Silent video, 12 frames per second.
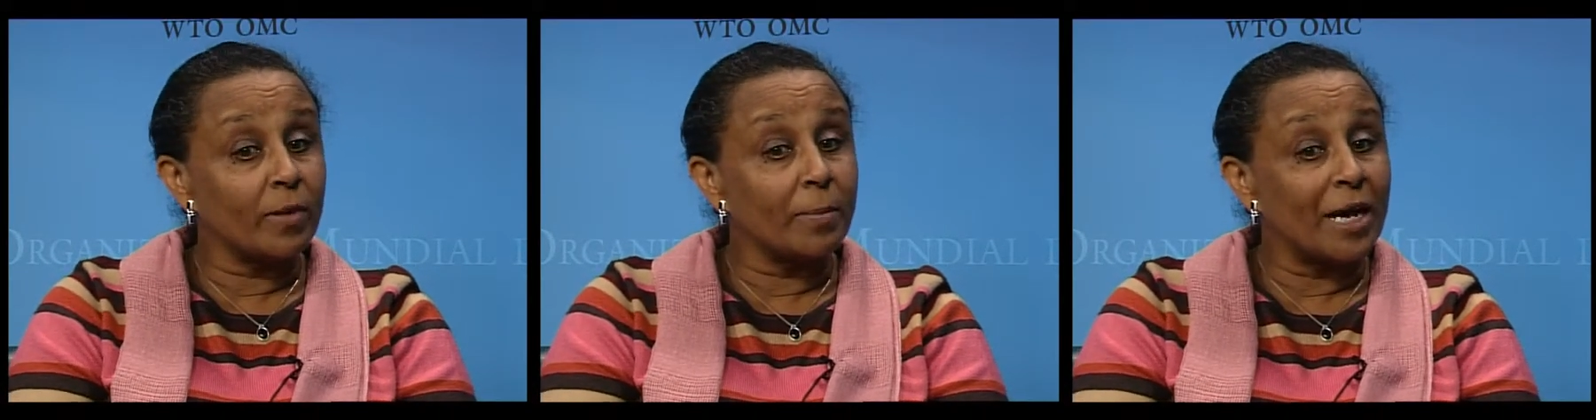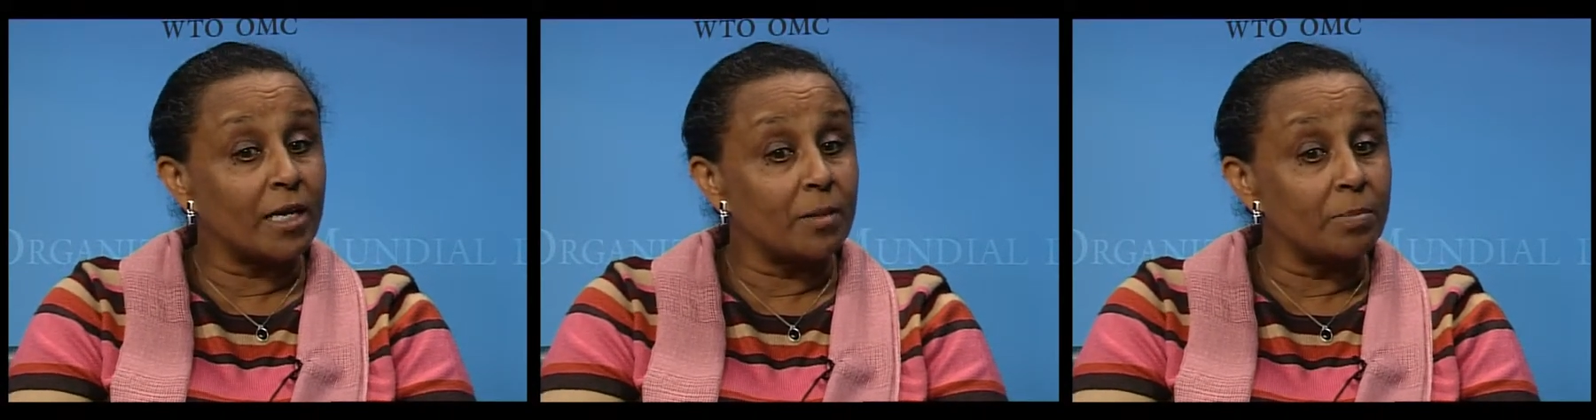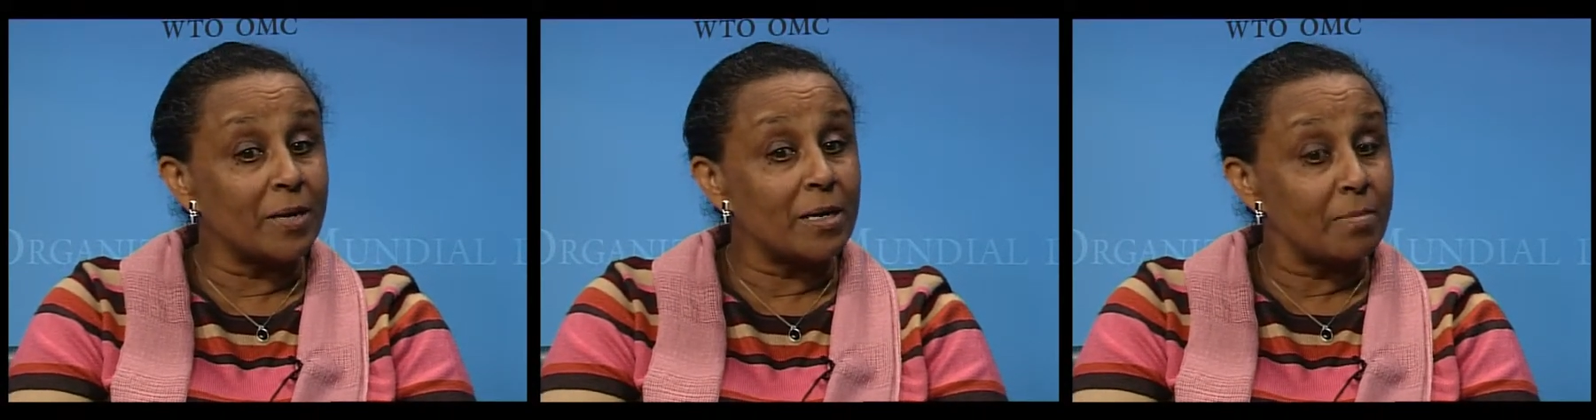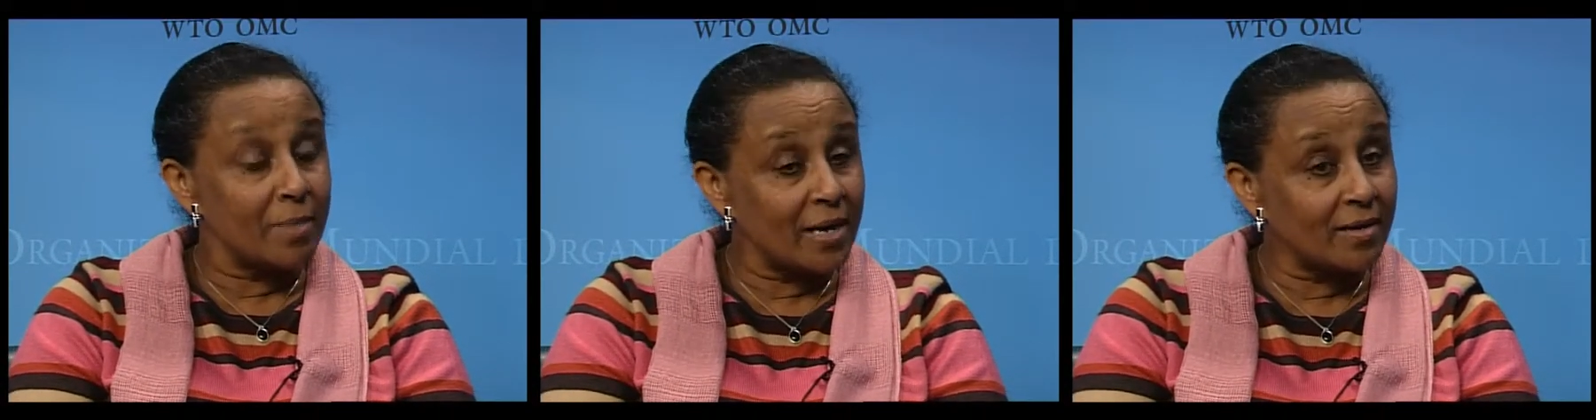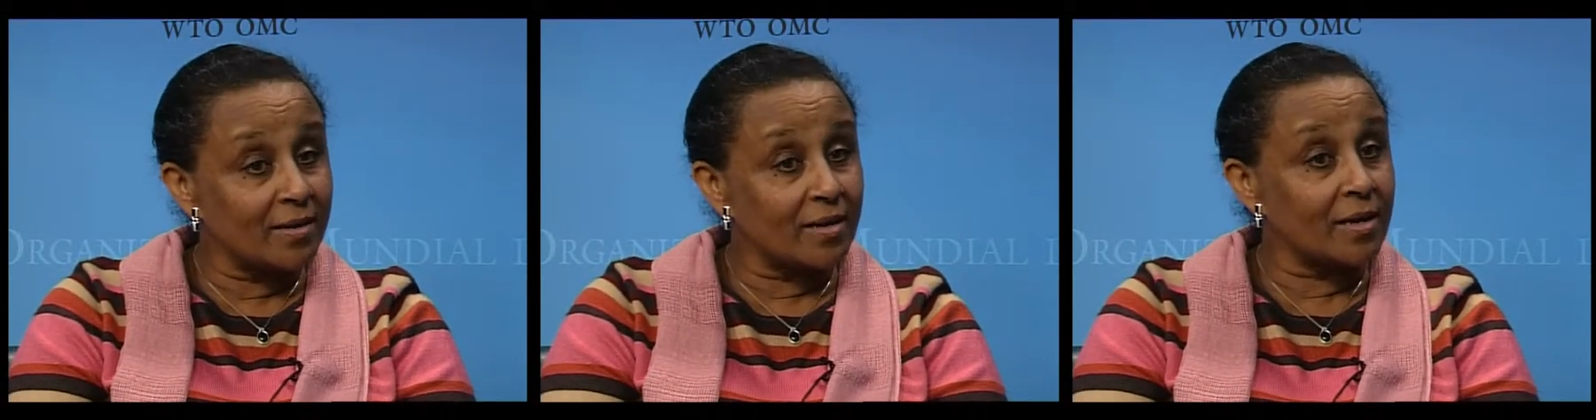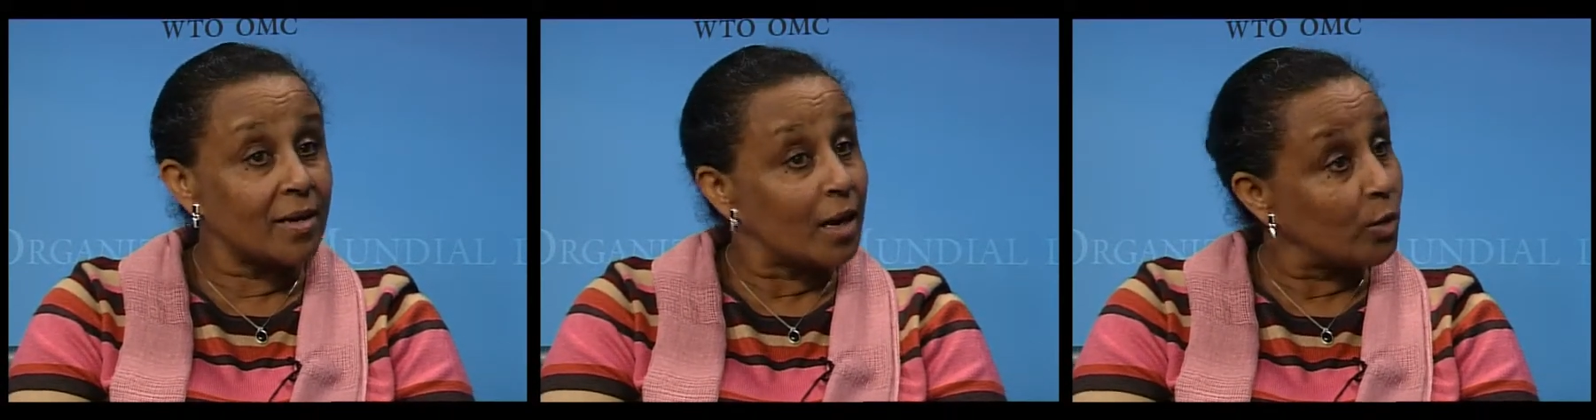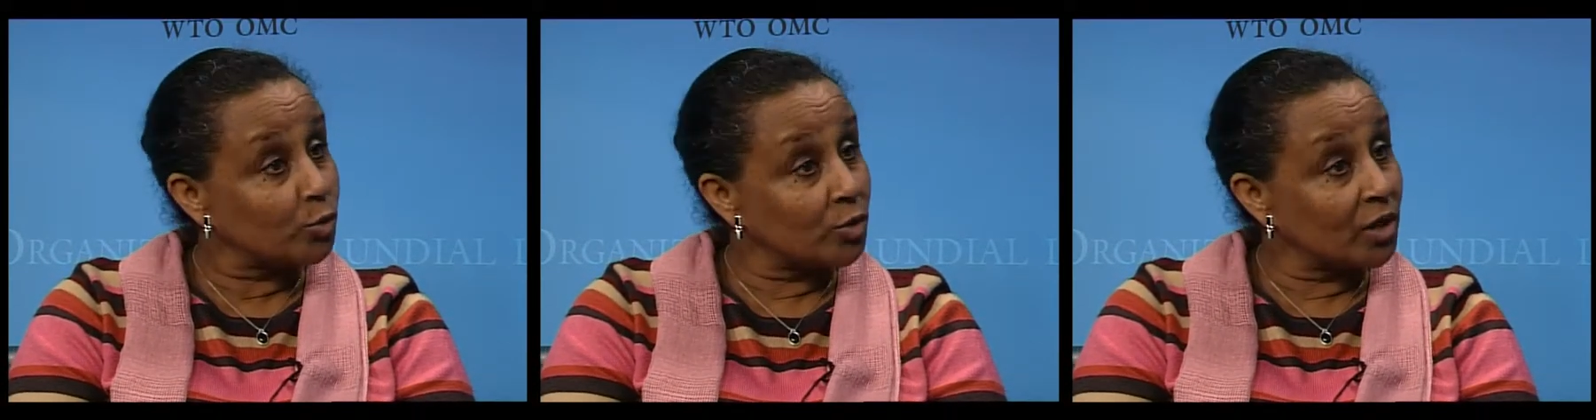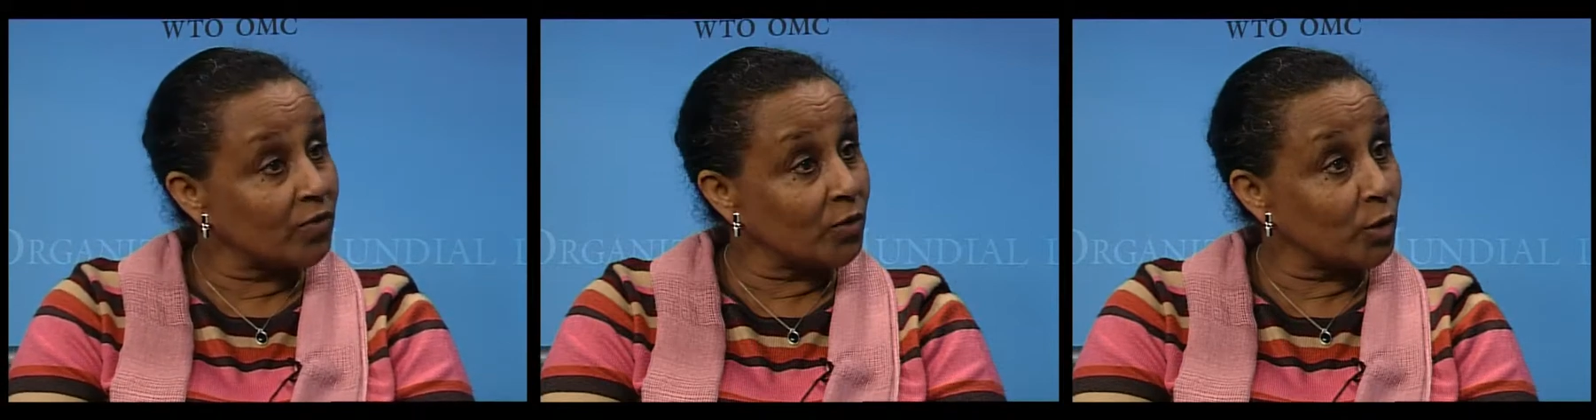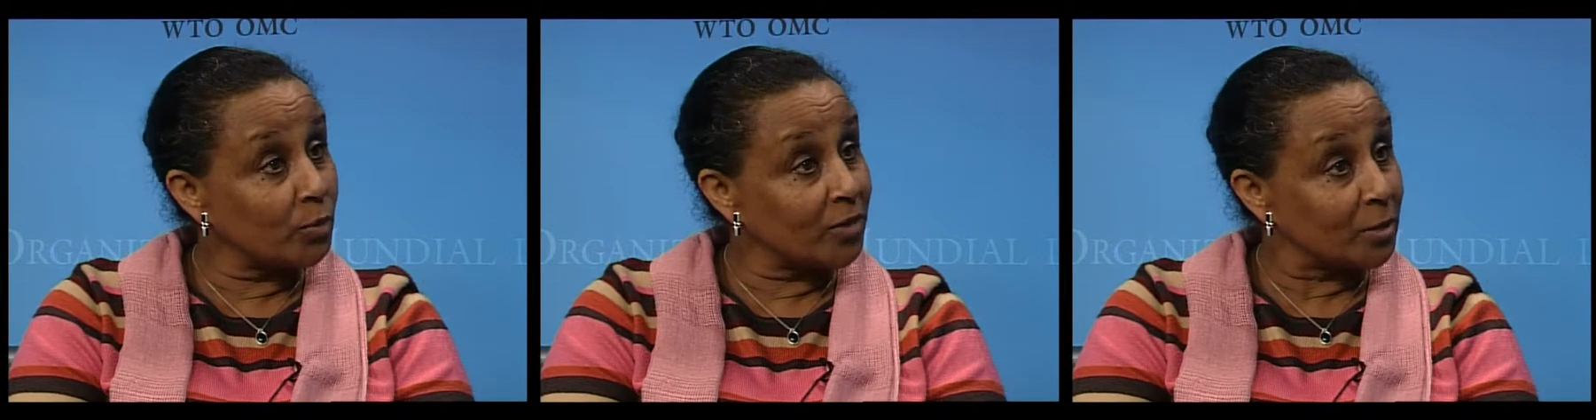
them had been mentored how to develop